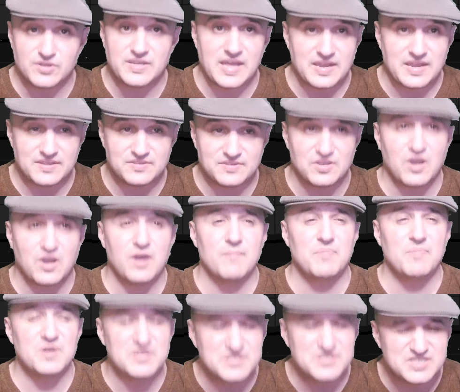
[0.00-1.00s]
get it done,
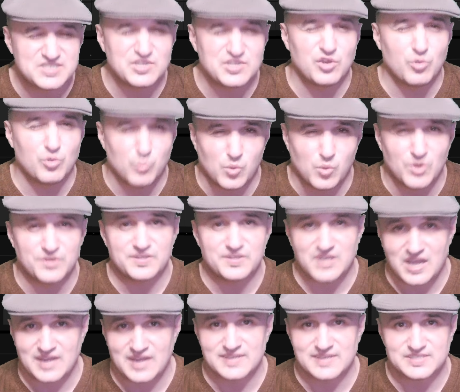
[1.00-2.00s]
but it still would
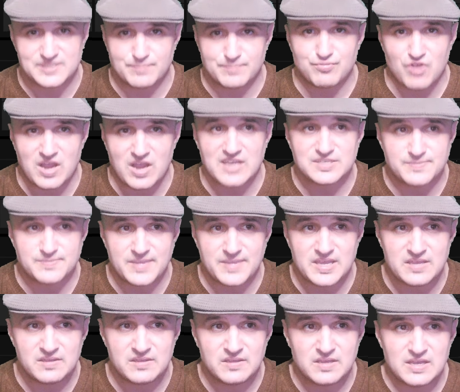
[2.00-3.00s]
kind of surprise
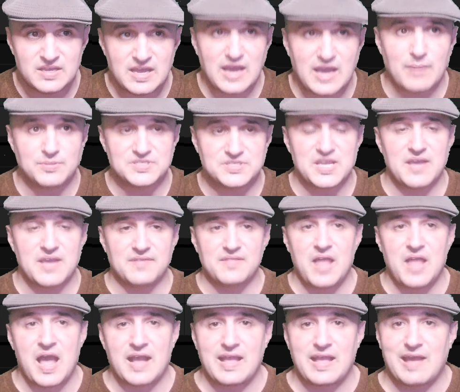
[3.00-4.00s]
me. I would say a
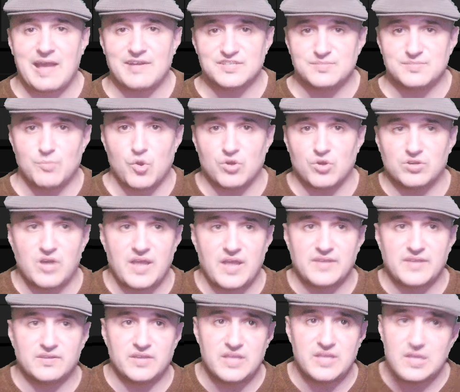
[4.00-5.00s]
knockout is more
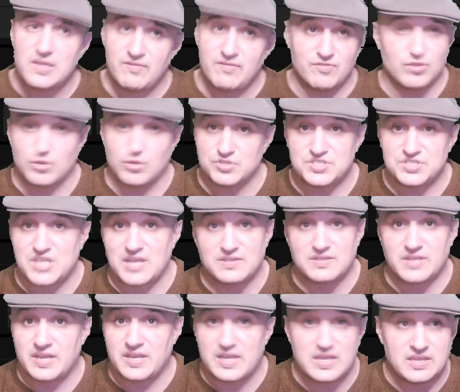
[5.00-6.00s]
likely, even though
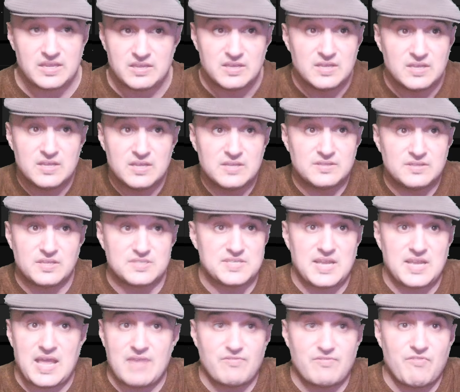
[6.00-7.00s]
Saint-Denis
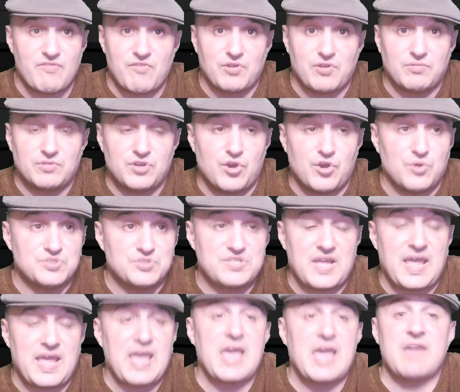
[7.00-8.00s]
doesn't have even close to
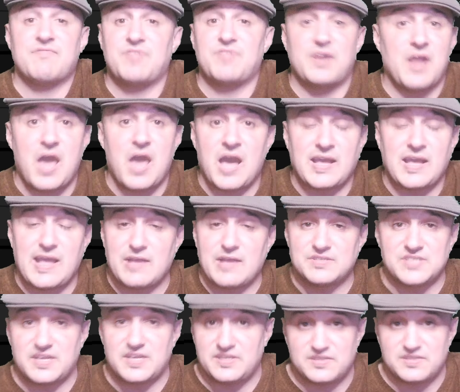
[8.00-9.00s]
half the knockouts
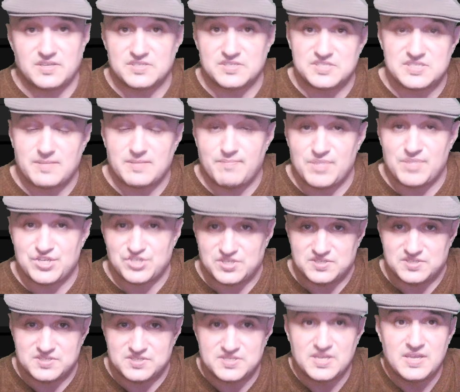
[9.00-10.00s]
that he does
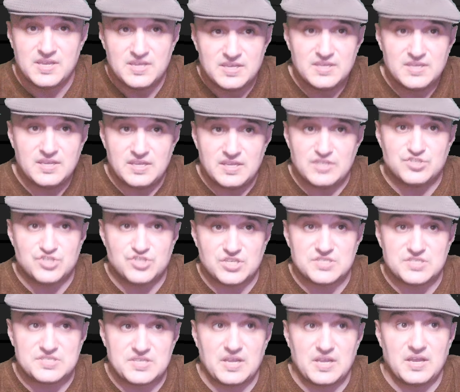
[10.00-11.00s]
submissions. He's
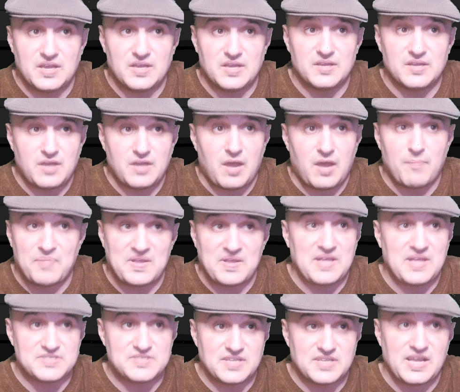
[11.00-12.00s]
just uh, up
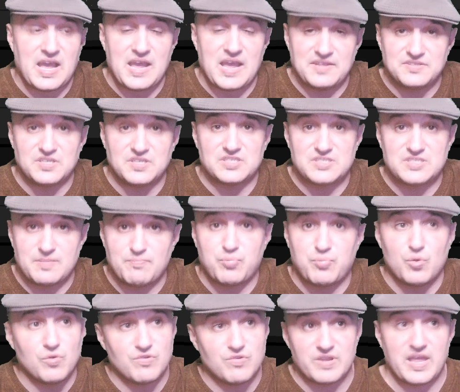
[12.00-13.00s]
against the guy in Dustin
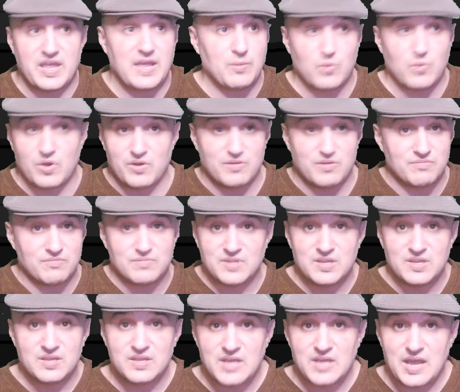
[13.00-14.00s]
Poirier, where
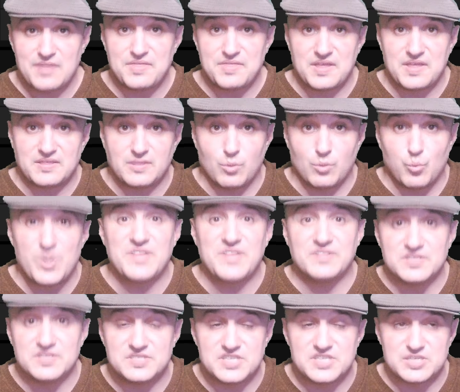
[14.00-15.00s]
I think the
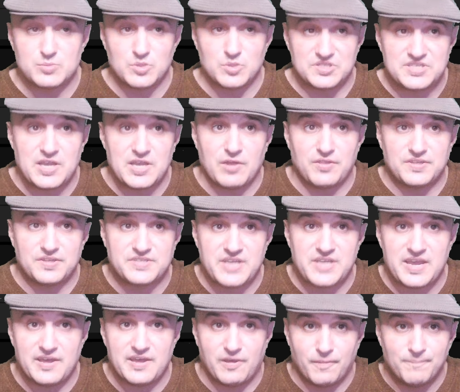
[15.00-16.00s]
weaknesses would tell the
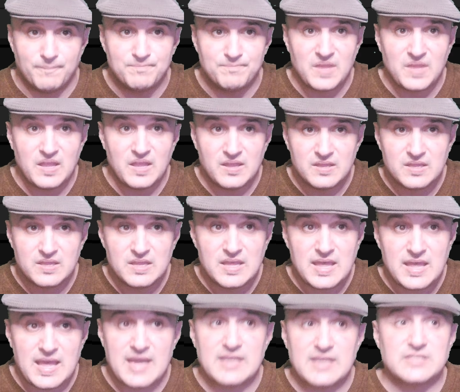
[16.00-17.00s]
tale.
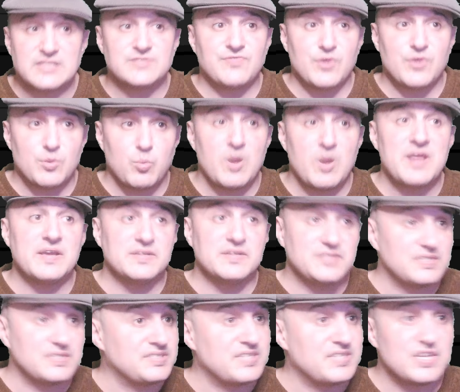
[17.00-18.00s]
And as for winning a
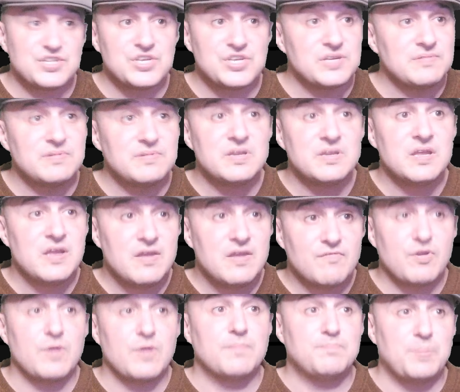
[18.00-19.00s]
decision,
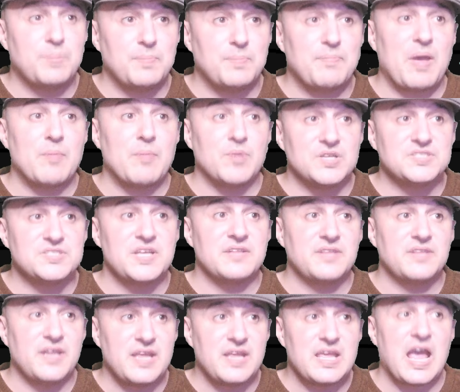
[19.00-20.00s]
for Benoit Saint
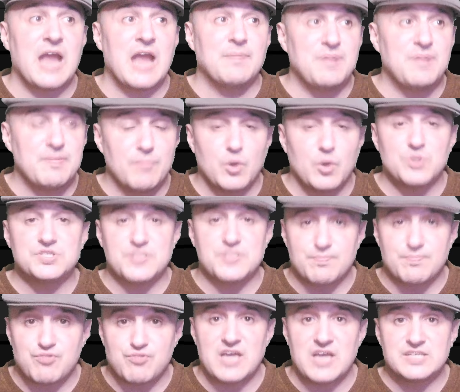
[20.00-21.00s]
Denis, I'd be most
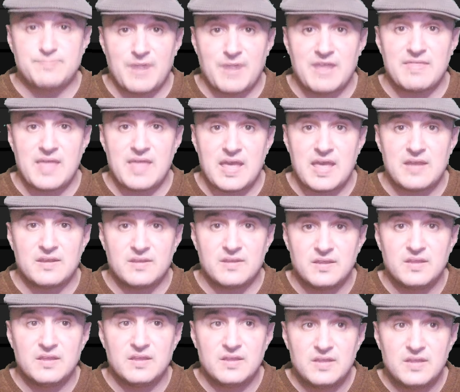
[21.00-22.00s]
surprised by that.
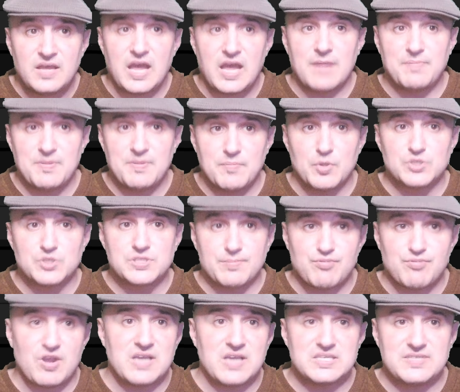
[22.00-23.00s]
I'd be most
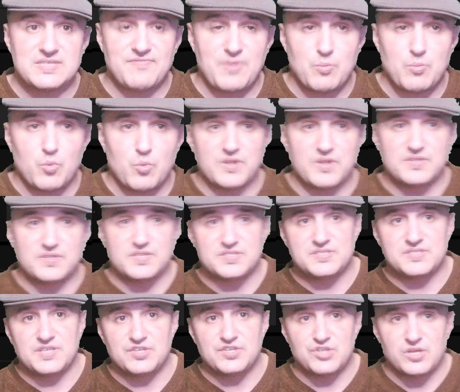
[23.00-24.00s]
surprised if he won a
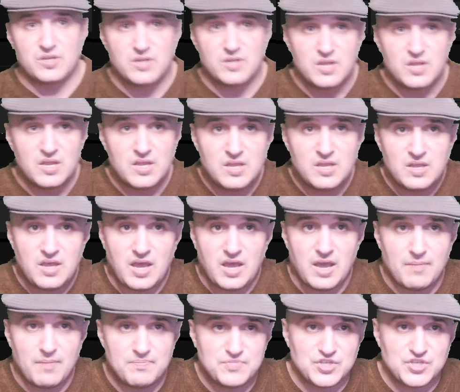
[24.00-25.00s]
decision,
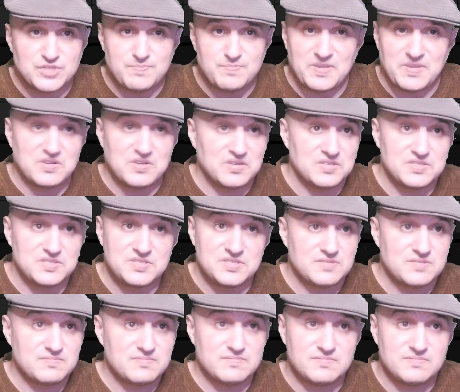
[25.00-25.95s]
uh, just because